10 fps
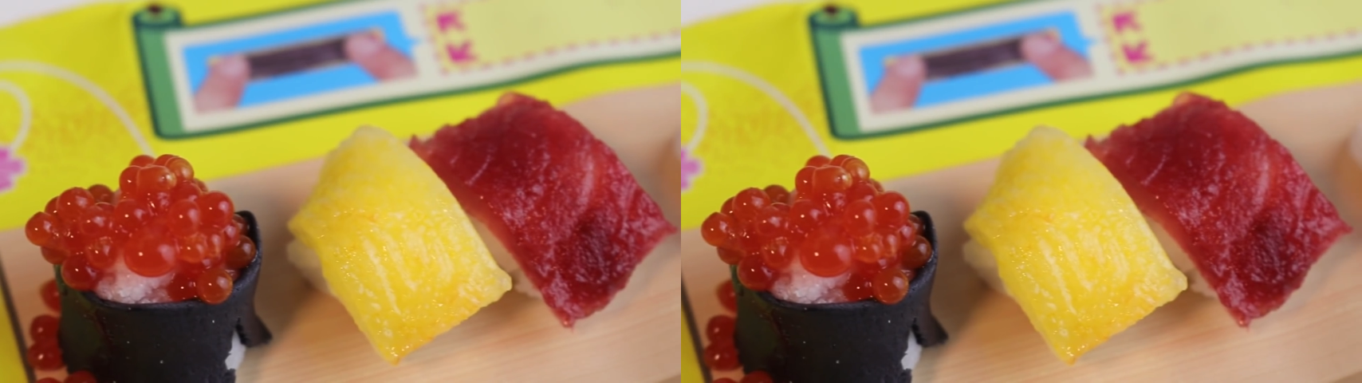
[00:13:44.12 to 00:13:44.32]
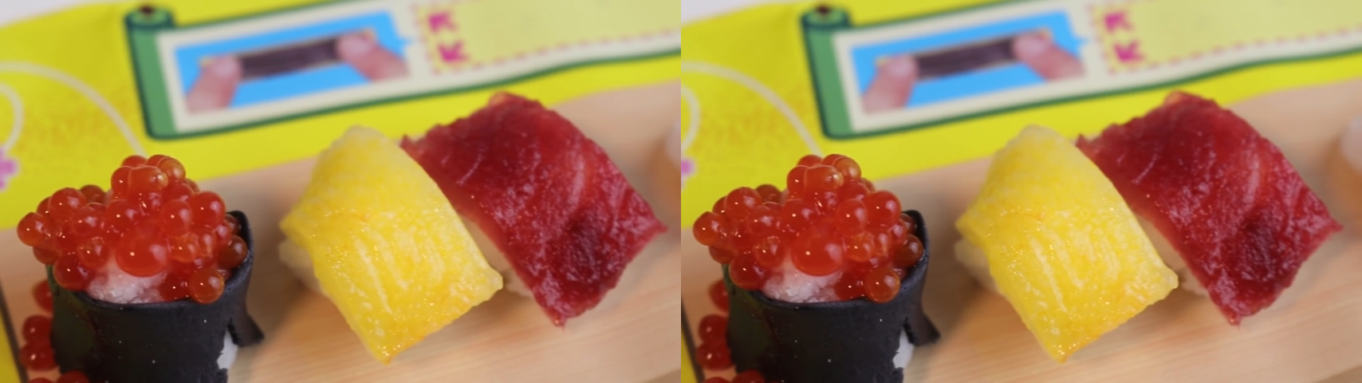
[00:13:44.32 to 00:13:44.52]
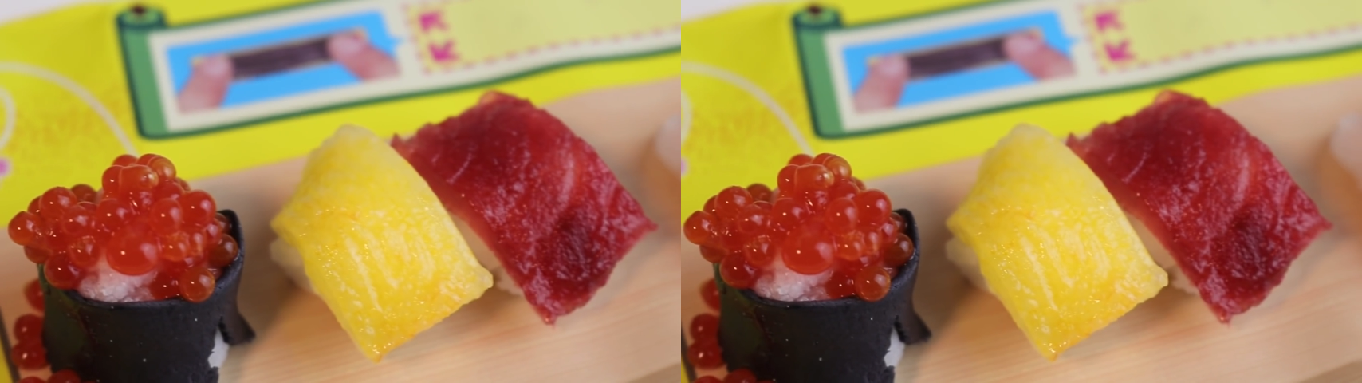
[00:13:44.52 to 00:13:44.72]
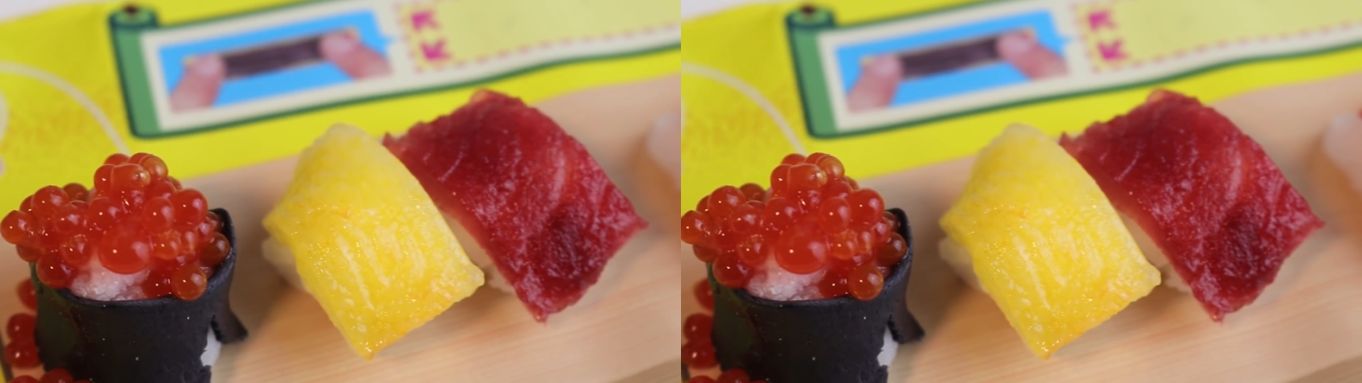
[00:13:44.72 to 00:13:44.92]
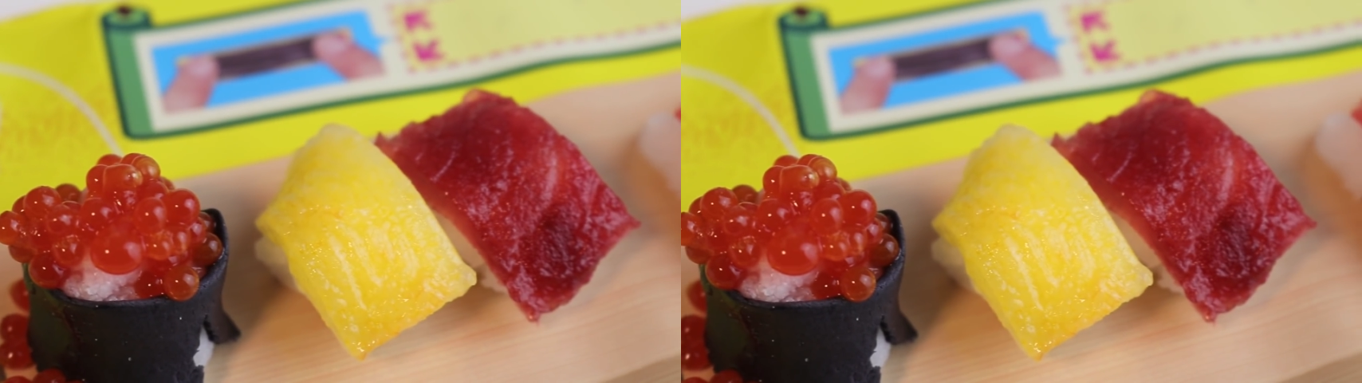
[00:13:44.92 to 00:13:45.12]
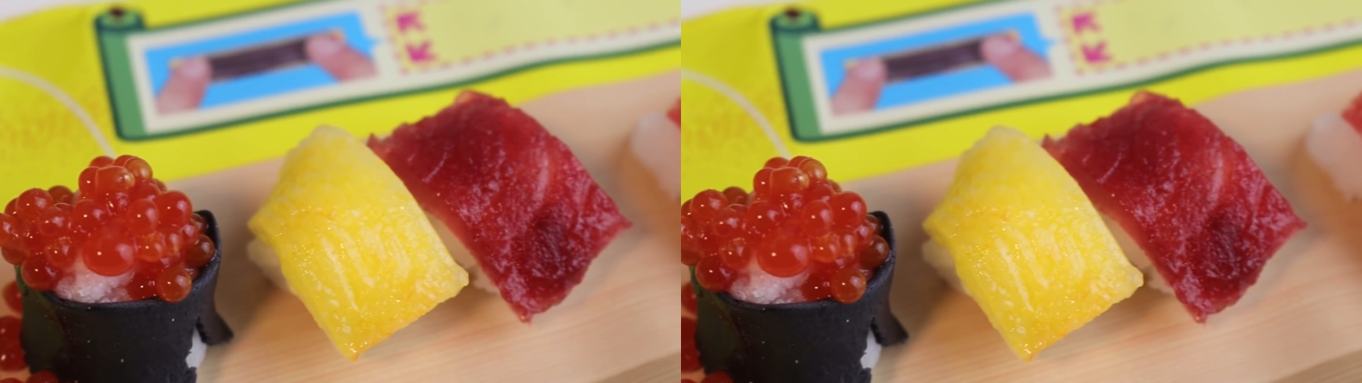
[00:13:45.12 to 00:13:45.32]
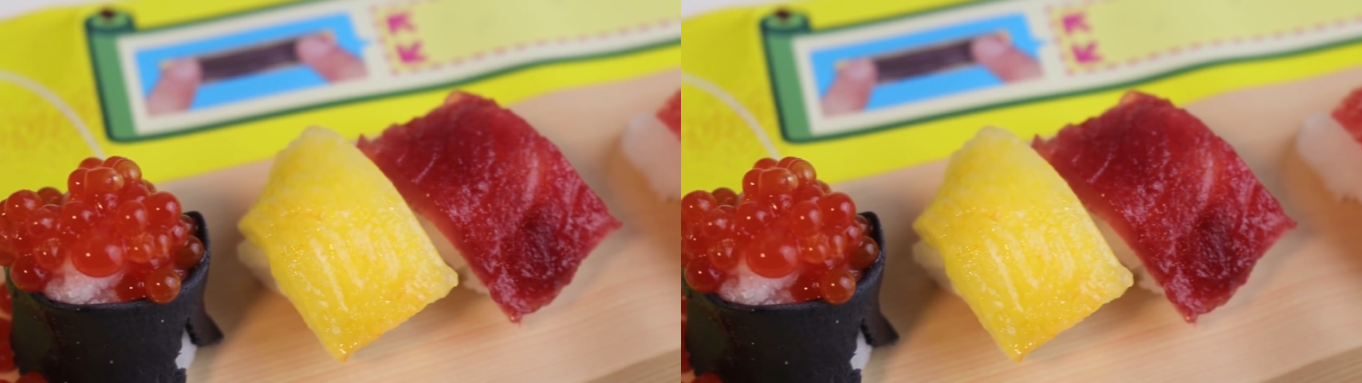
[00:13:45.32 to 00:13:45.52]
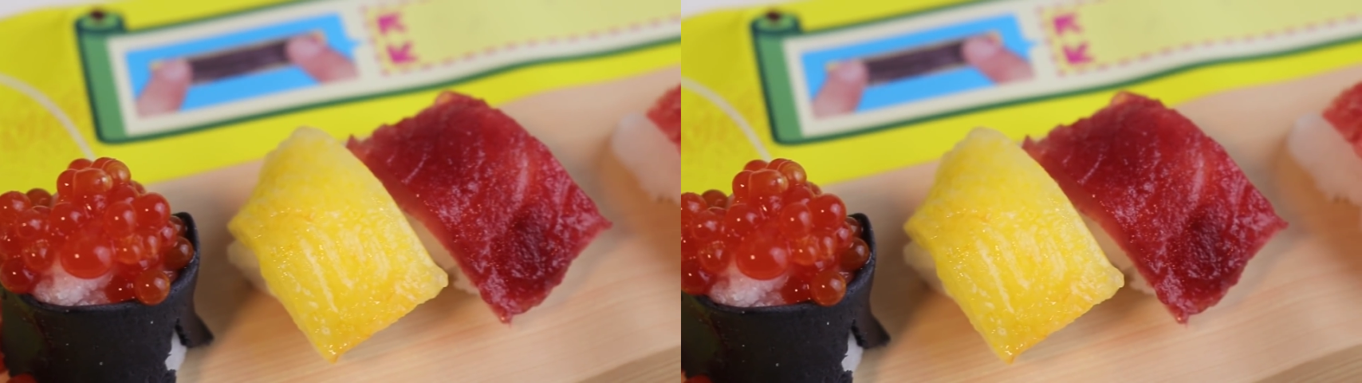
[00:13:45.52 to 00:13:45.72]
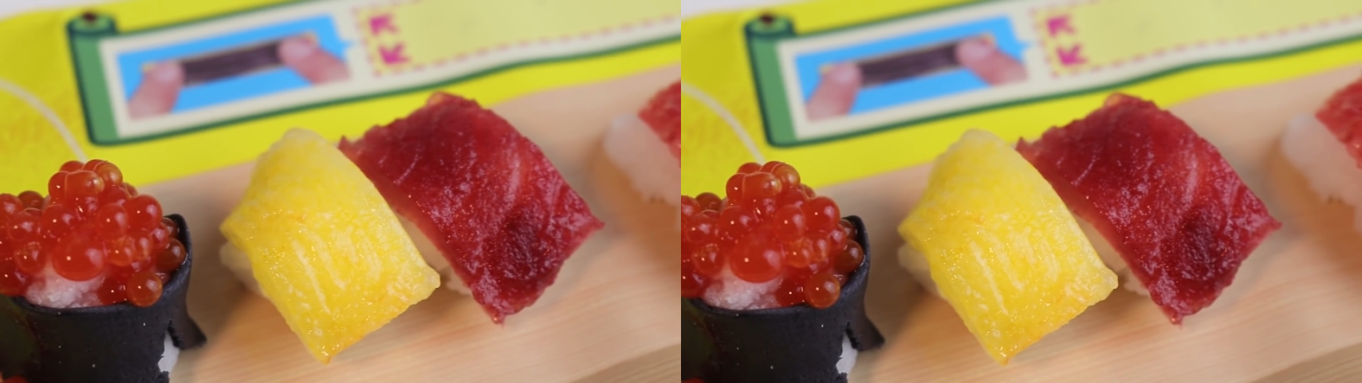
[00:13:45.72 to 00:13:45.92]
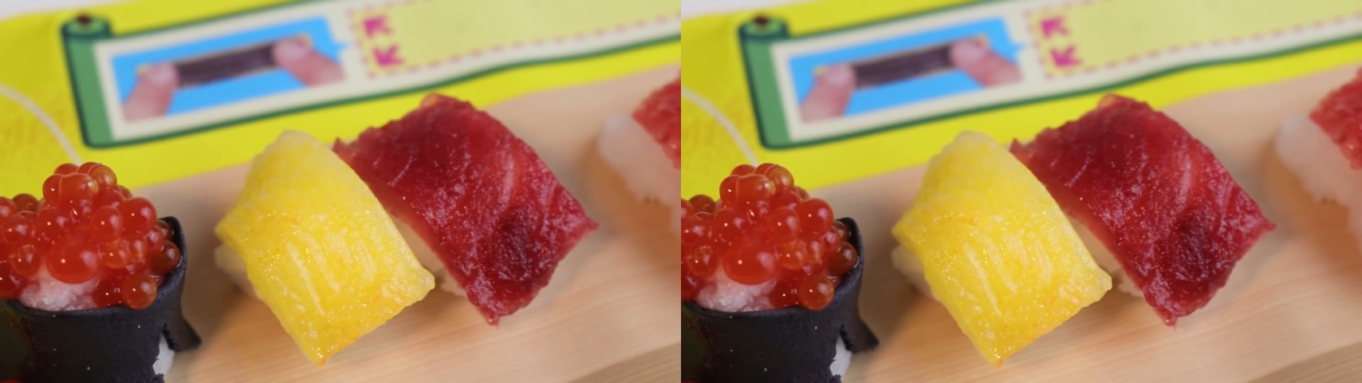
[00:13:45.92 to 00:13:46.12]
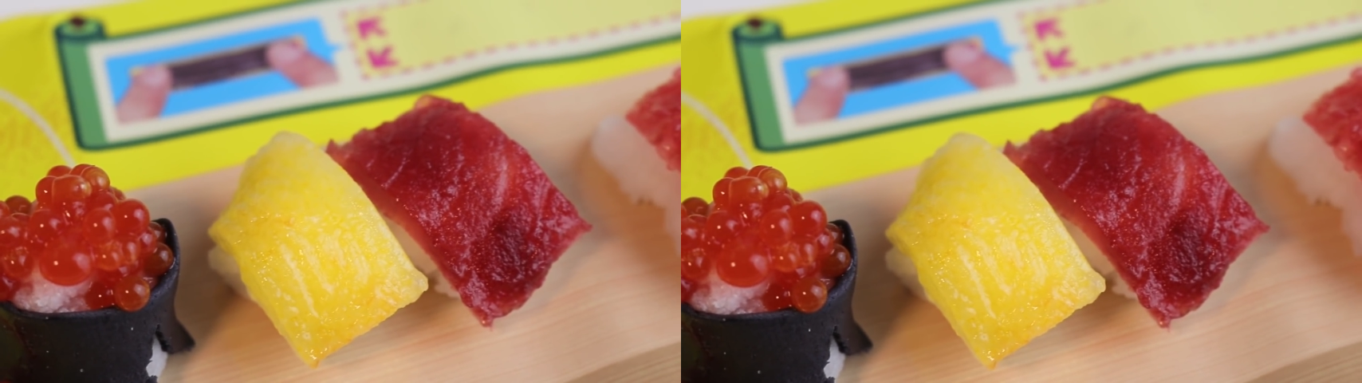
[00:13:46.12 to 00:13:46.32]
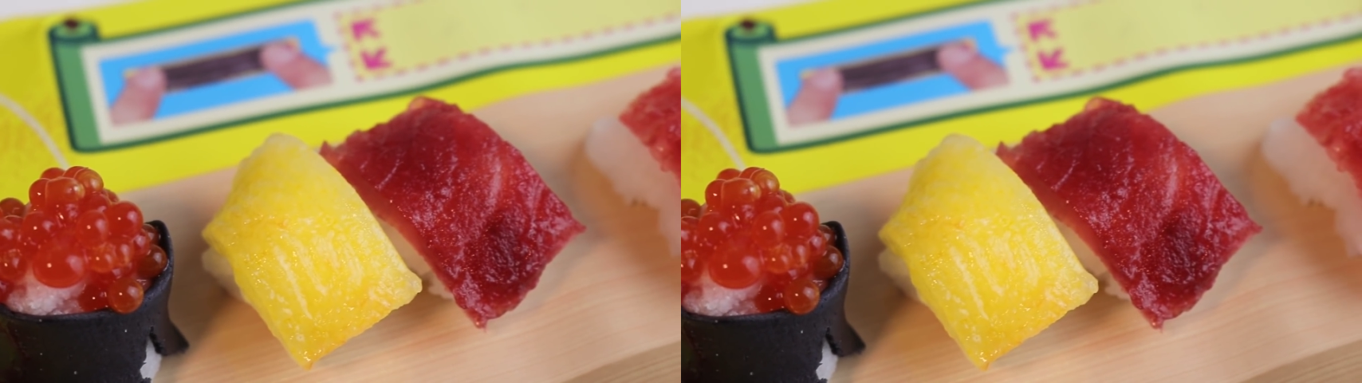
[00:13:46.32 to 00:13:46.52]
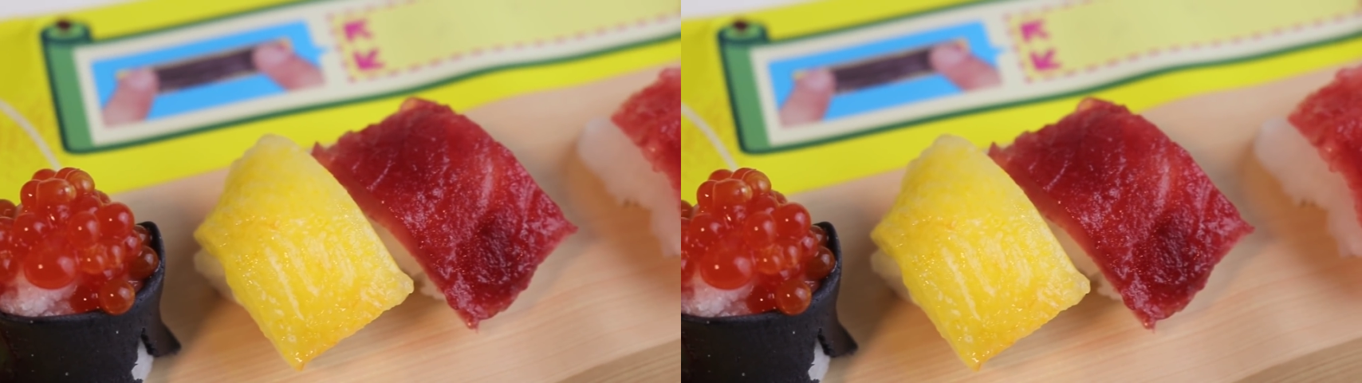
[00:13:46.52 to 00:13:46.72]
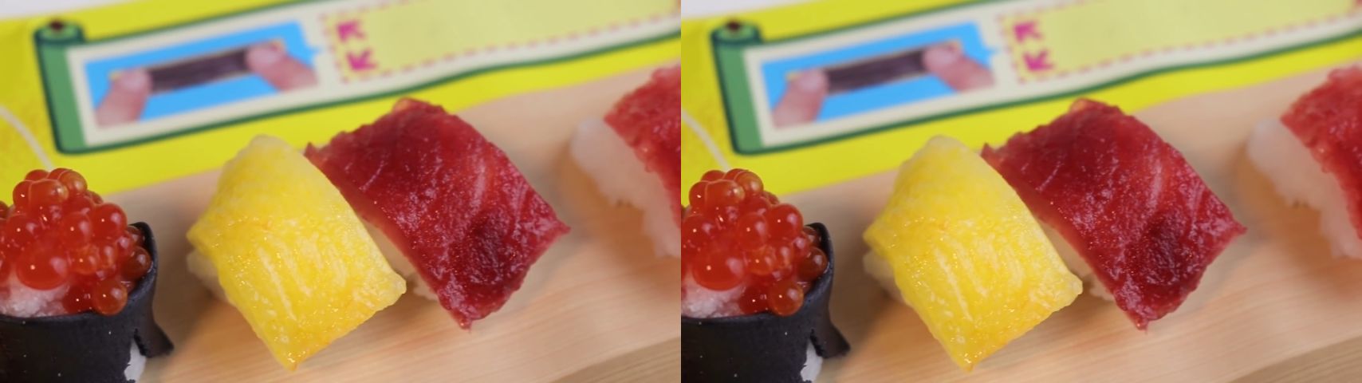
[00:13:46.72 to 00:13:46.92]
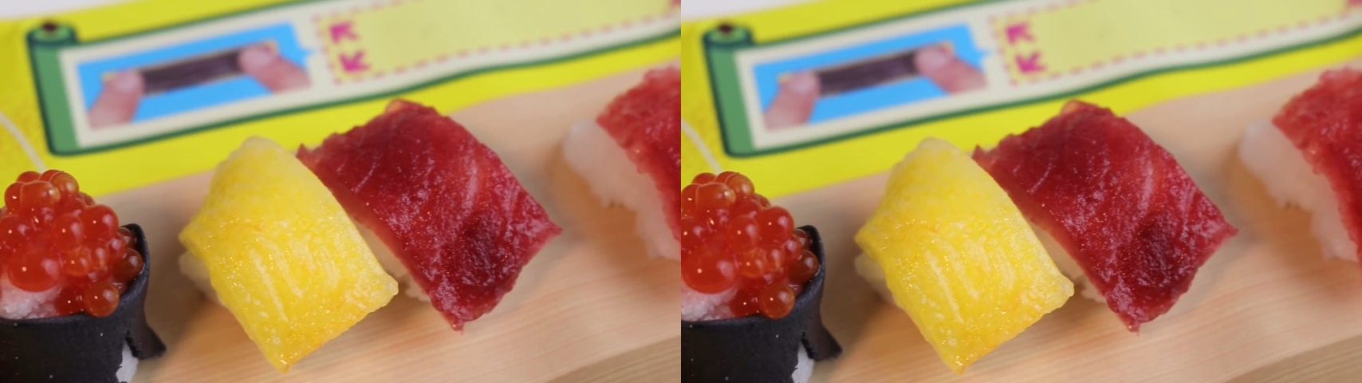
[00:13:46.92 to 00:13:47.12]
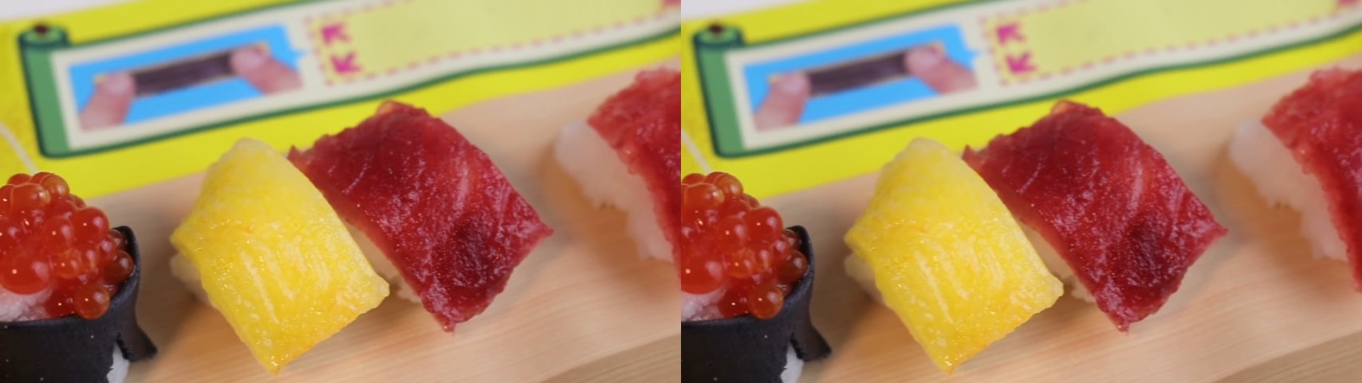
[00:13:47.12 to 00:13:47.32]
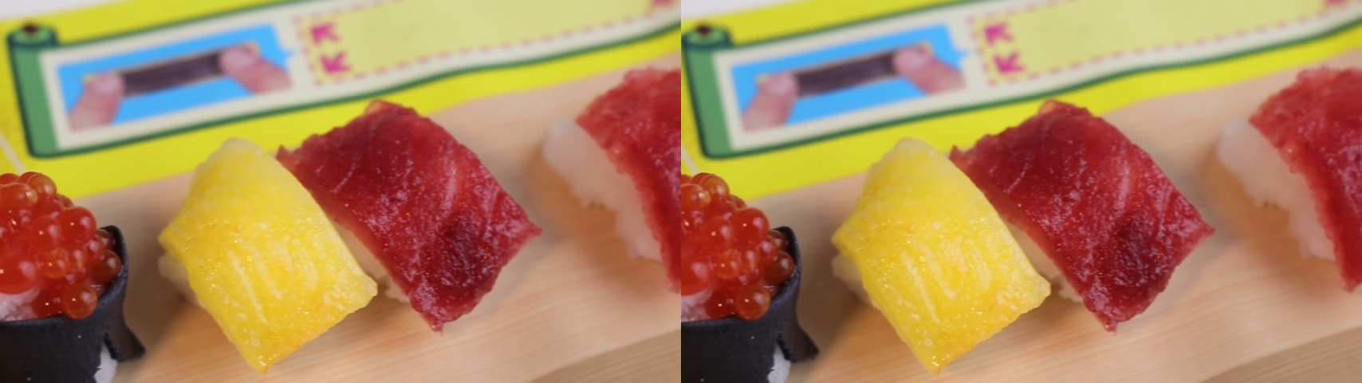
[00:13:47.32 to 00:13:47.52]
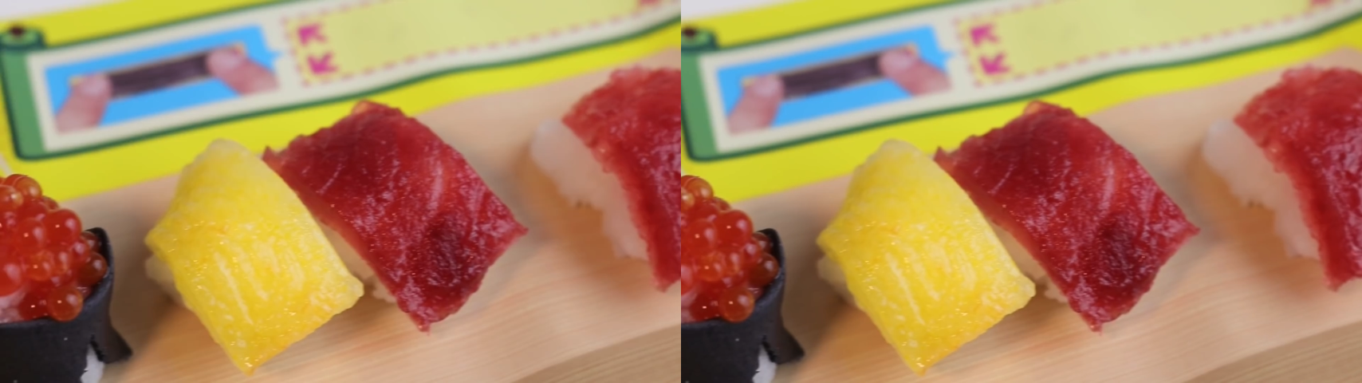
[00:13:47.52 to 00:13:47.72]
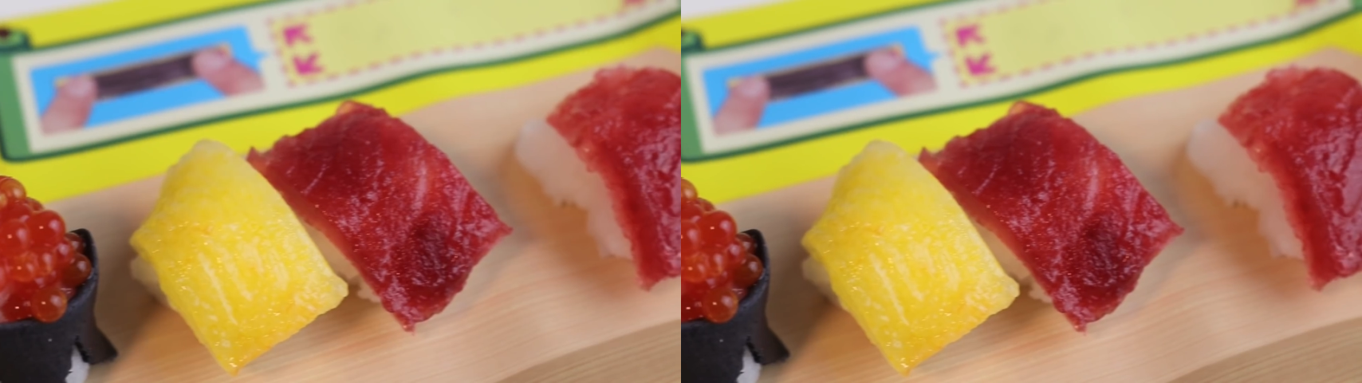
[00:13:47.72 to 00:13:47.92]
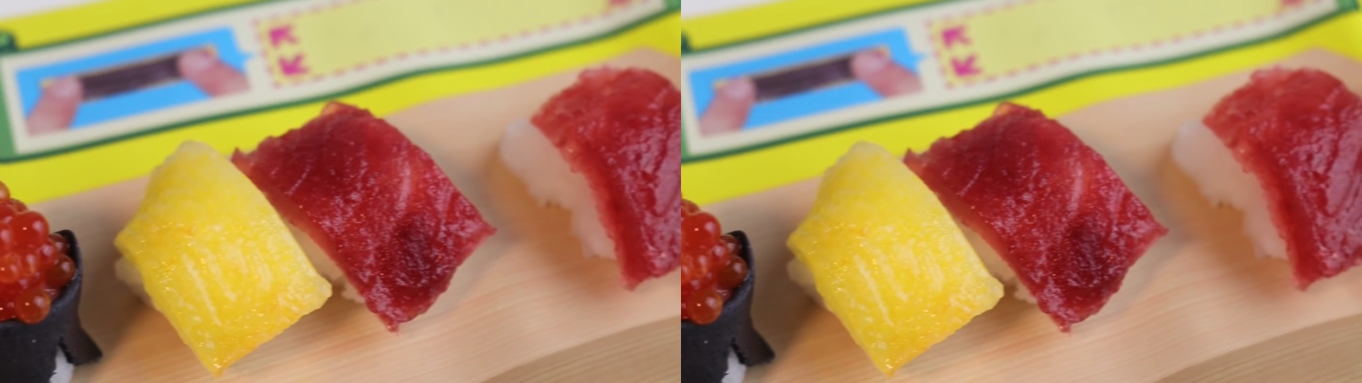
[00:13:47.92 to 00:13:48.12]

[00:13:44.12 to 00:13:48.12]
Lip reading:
No face is visible, so there are no lips to read.